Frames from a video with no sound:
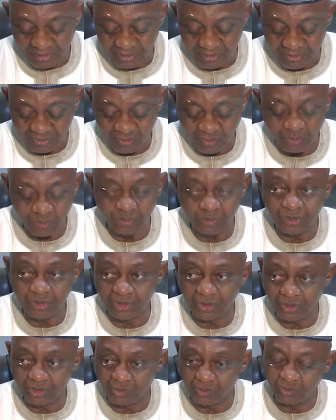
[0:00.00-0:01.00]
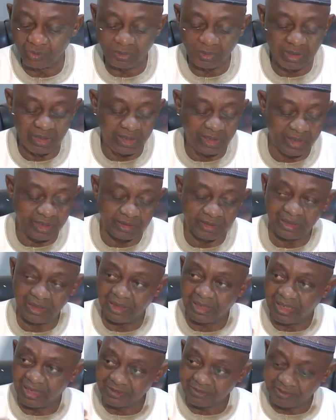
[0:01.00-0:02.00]
So we, the
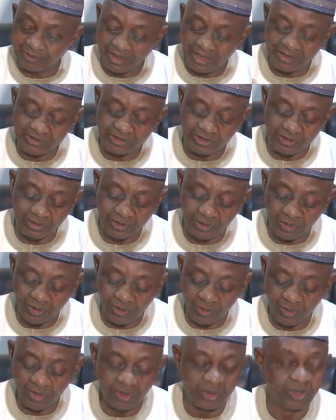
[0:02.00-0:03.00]
aspirants know